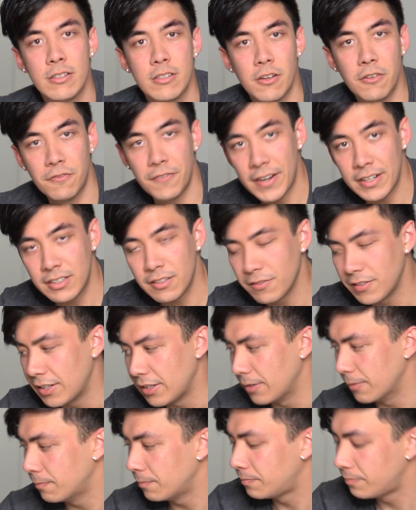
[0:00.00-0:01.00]
So
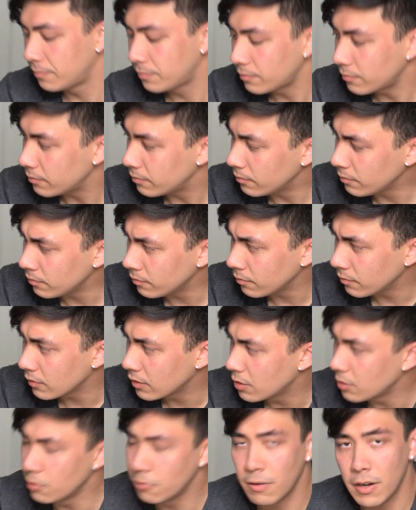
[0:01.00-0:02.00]
effectively,
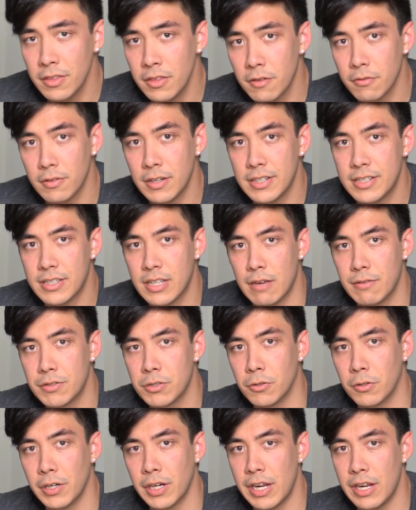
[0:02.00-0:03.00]
you run the risk of
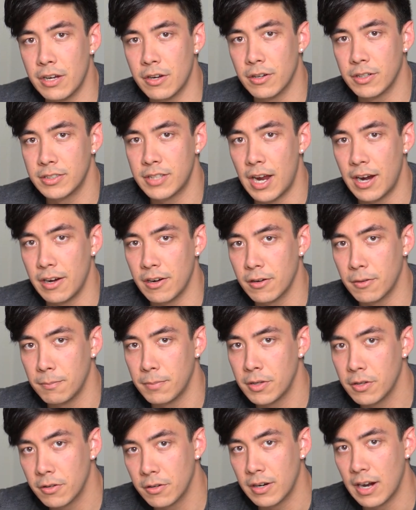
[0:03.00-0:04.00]
shorting your entire
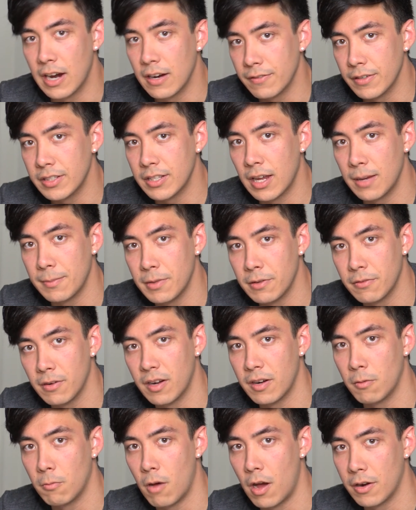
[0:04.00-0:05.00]
computer every time you
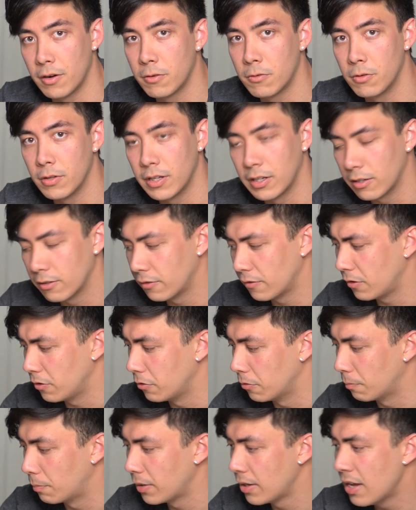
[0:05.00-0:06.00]
run a water cooling
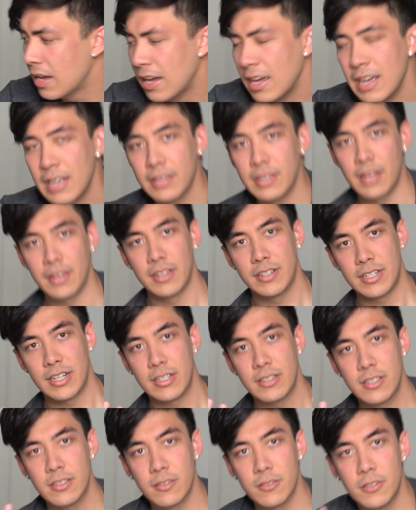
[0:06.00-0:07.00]
loop. Now the
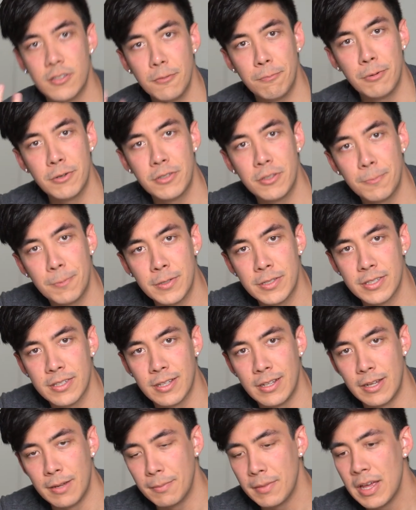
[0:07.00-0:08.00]
chances are super
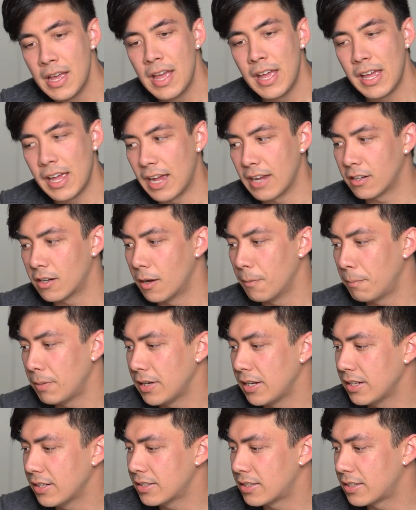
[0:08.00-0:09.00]
slim, and
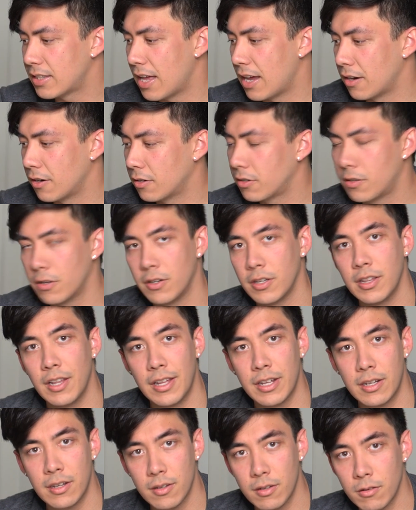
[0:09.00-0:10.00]
companies that are good
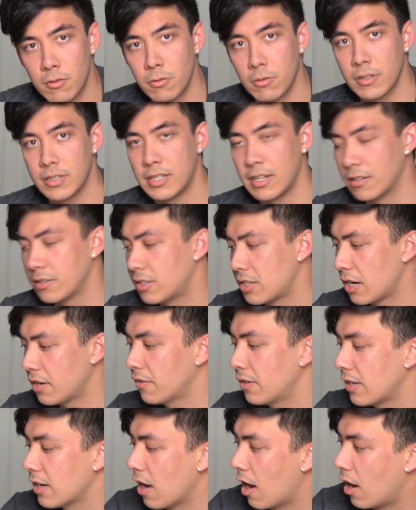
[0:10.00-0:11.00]
like Corsair
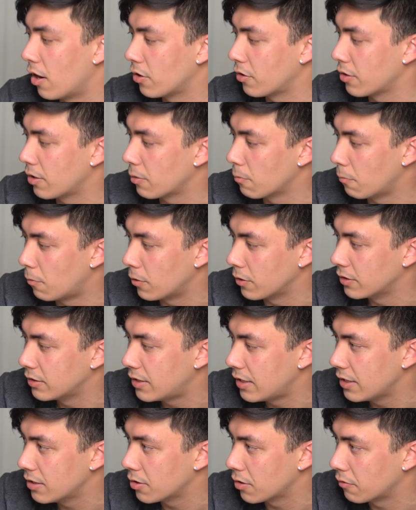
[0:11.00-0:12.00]
generally honor their
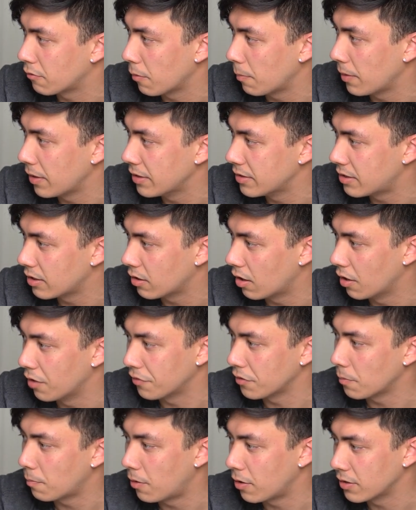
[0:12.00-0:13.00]
warranties on replacing all
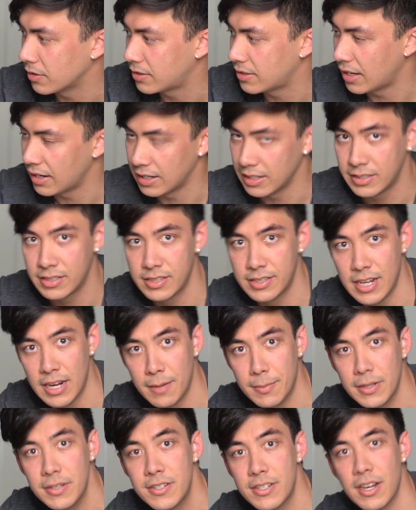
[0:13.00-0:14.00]
of your parts that it's
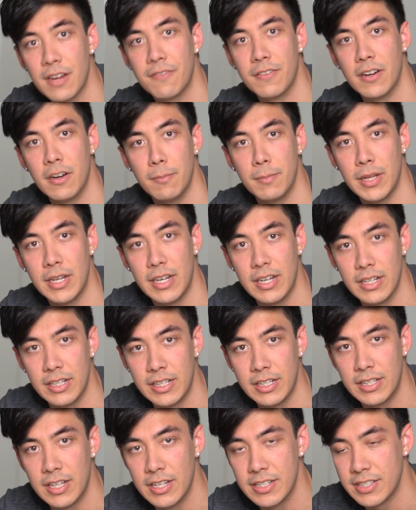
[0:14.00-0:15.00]
damaged if it
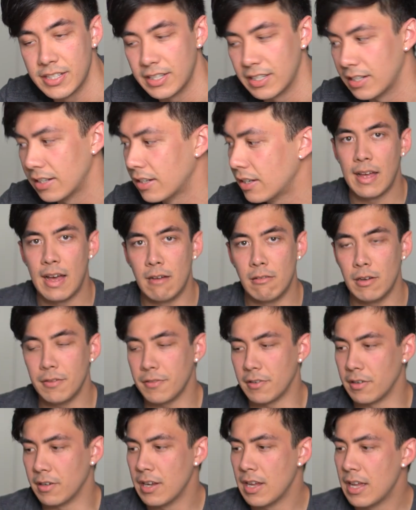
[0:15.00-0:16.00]
immediately does it.
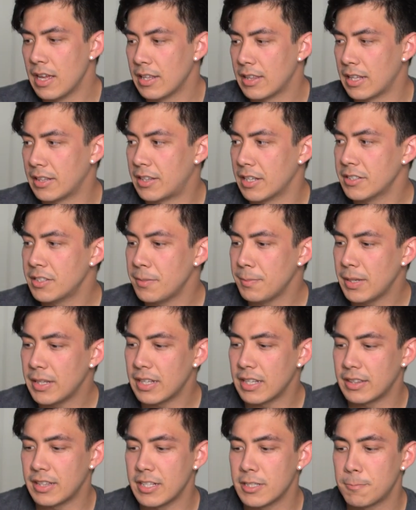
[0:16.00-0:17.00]
However, that doesn't
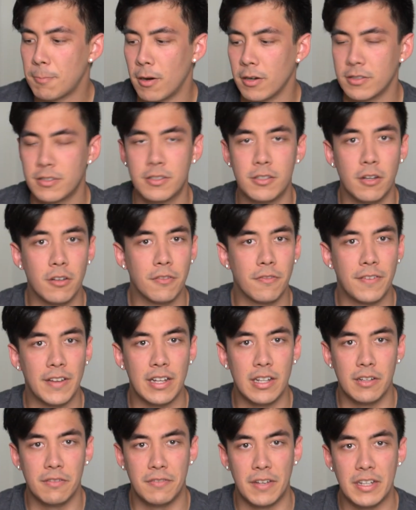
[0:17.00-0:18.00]
mean that these parts don't
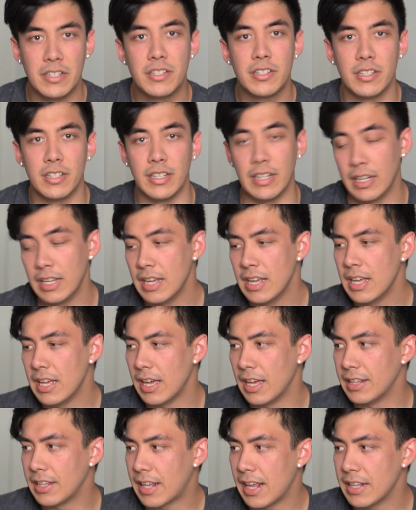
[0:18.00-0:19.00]
fail eventually.
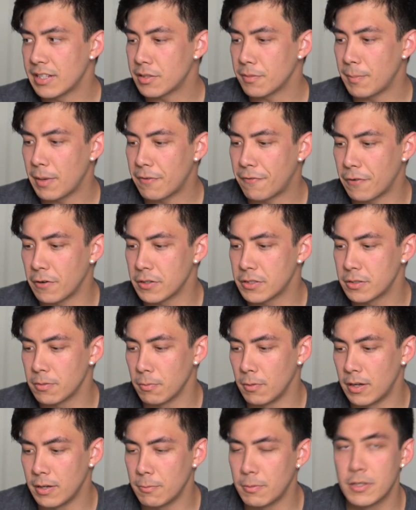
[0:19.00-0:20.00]
In the case of my first
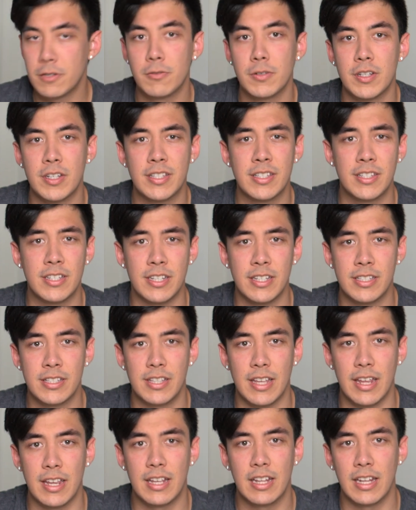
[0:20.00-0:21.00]
one, which was
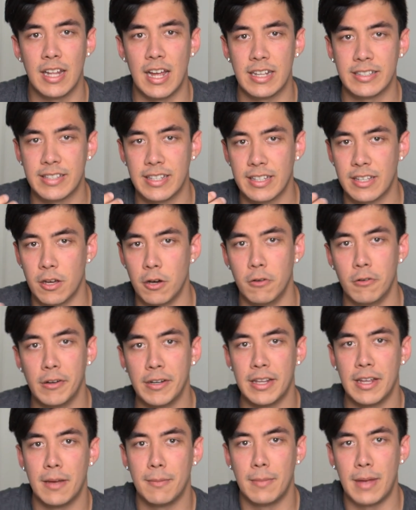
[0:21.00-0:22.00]
just a classic
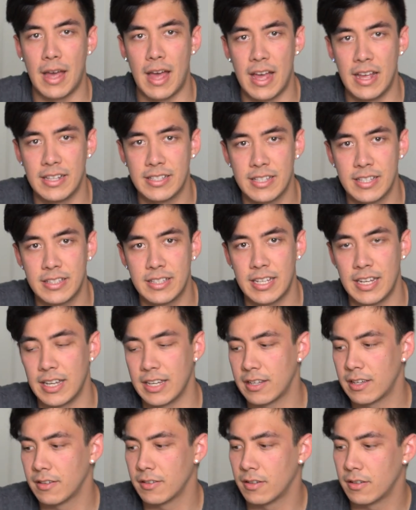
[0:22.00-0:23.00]
OEM
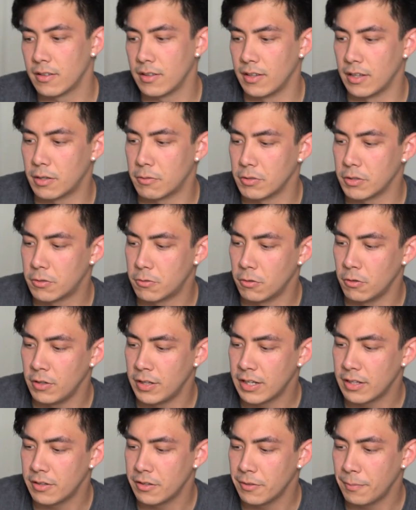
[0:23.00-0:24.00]
Aztec liquid
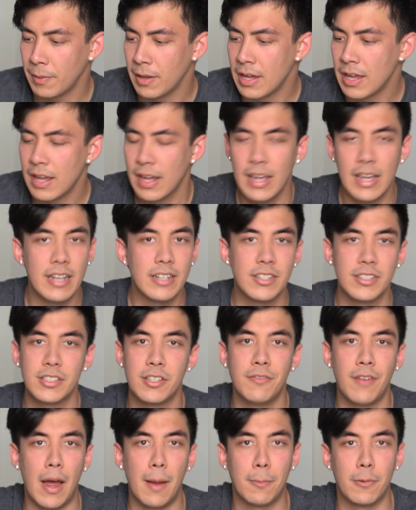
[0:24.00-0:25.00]
cooling loop, it
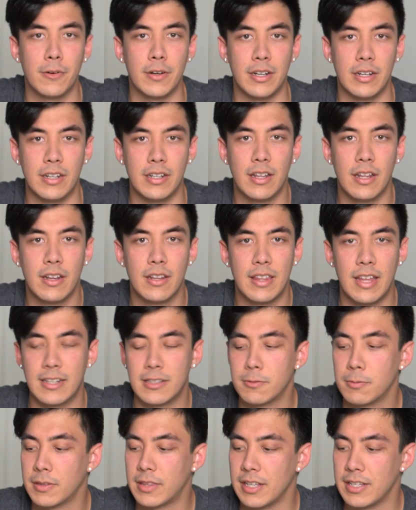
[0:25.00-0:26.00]
just evaporated.
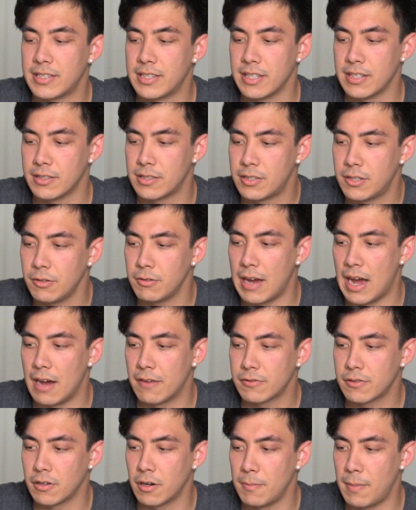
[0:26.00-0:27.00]
That's what these things do
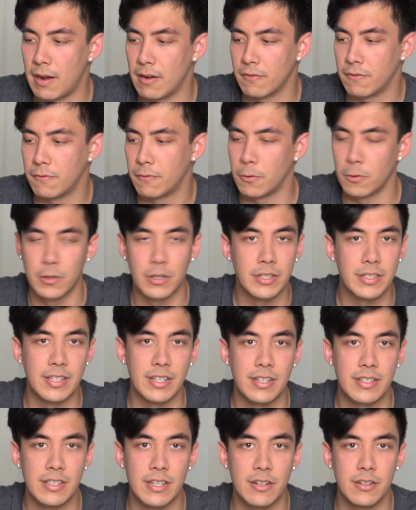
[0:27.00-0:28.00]
after about 4 to
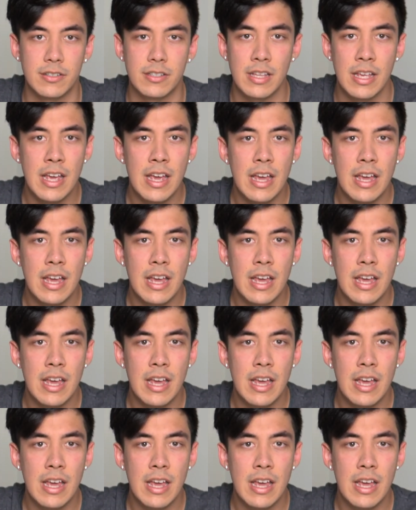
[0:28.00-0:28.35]
6 years.